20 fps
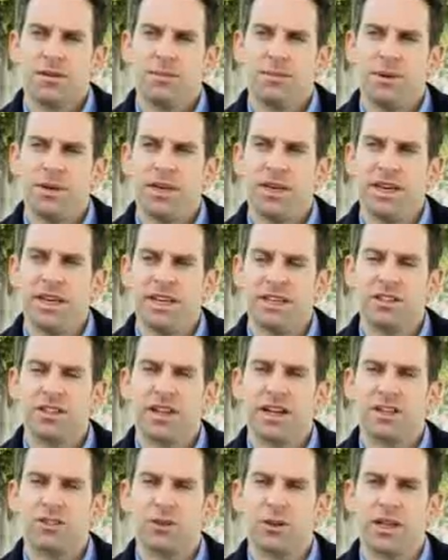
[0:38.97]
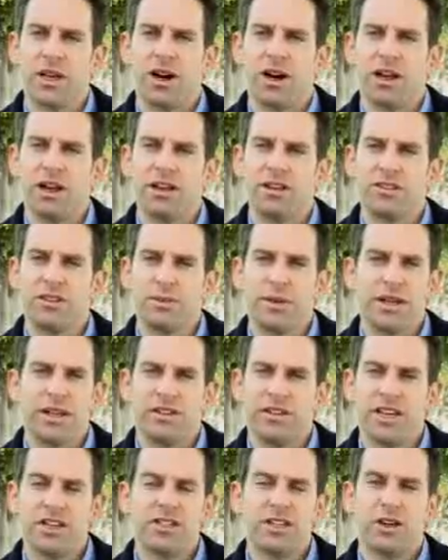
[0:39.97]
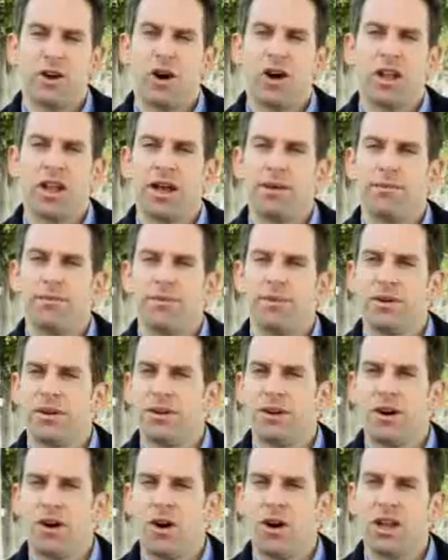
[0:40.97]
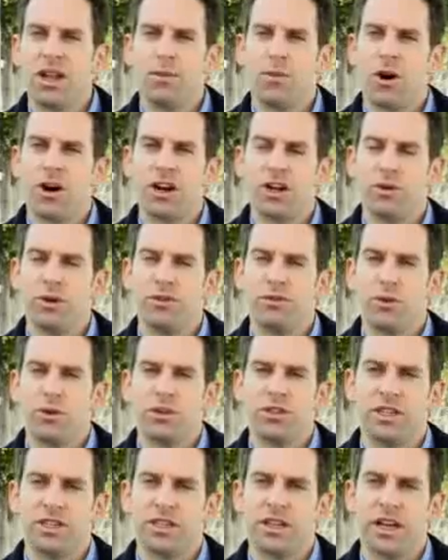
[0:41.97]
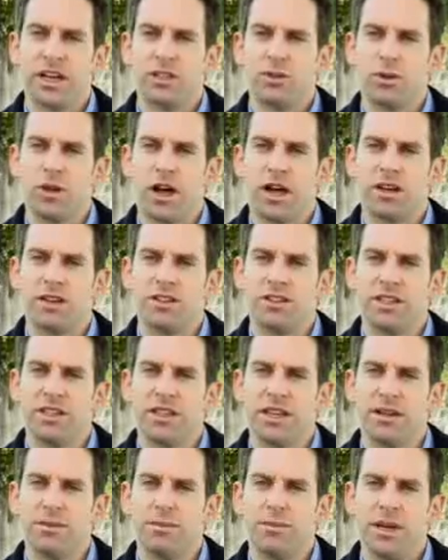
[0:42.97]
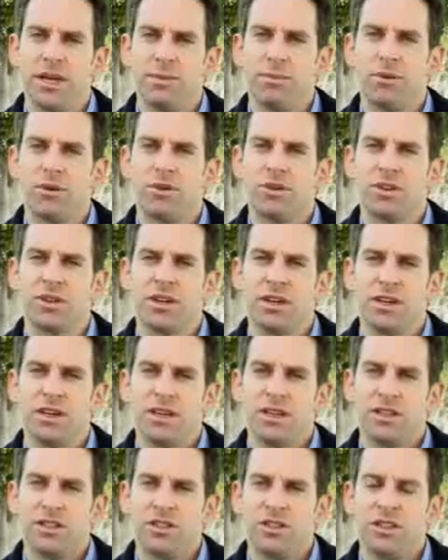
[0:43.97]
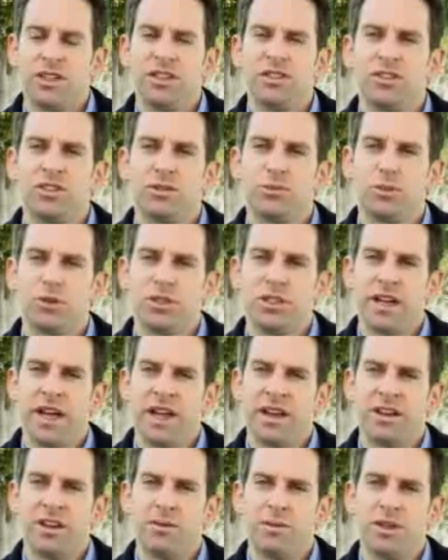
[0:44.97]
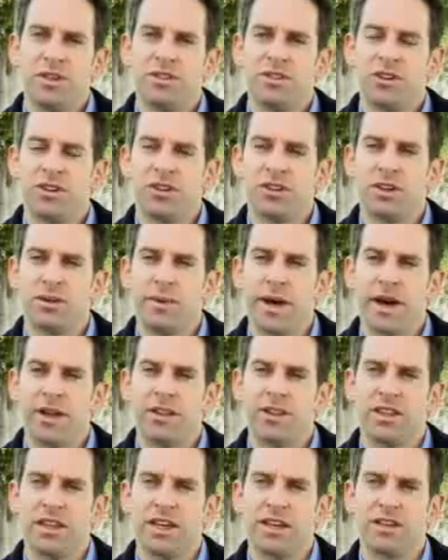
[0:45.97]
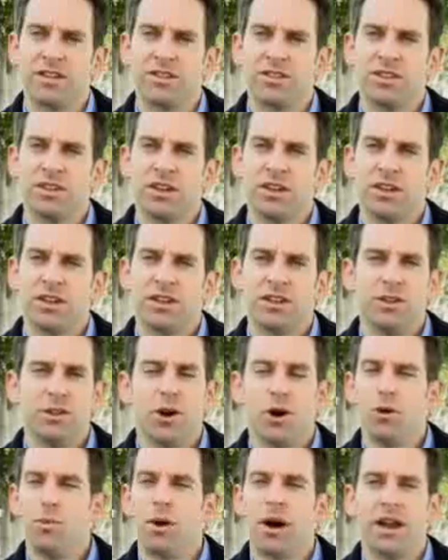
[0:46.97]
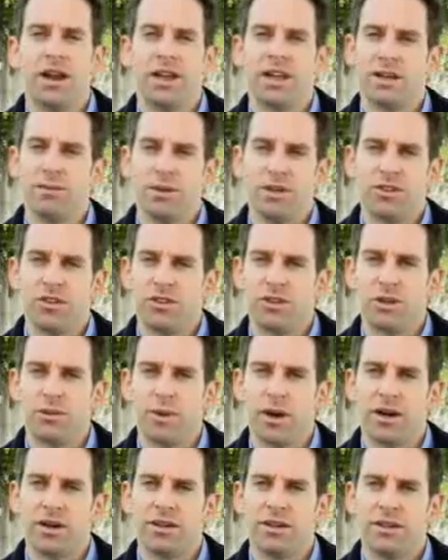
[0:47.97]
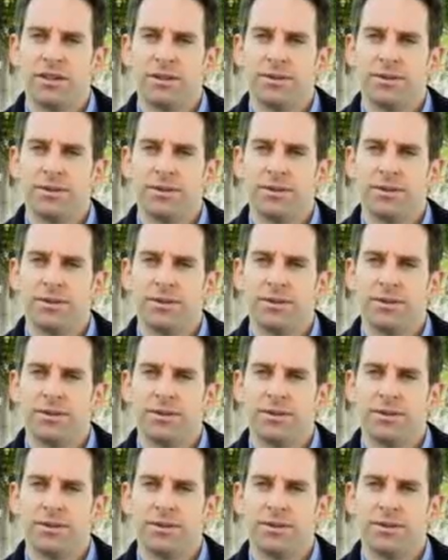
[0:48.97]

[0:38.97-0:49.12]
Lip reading: be intellectually honest. I mean, essentially, all I'm arguing for is intellectual honesty. That people cease to pretend to be certain about things nobody can be certain about,